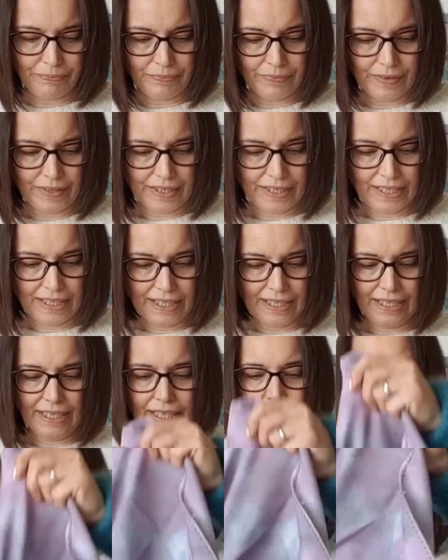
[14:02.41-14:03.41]

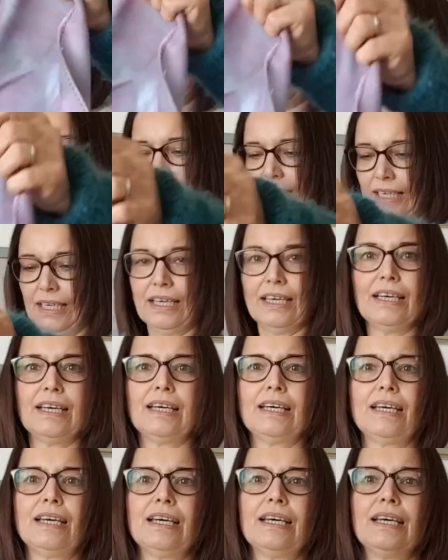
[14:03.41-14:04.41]

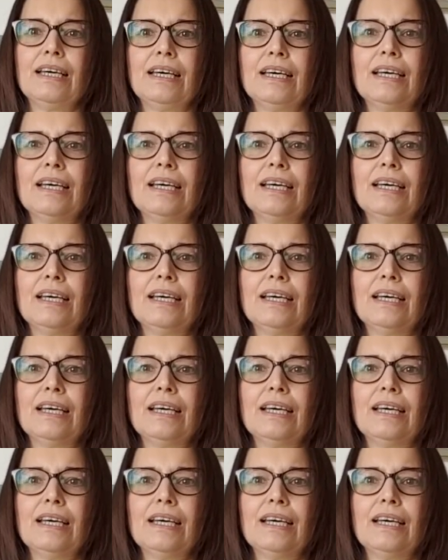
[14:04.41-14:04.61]
(silence)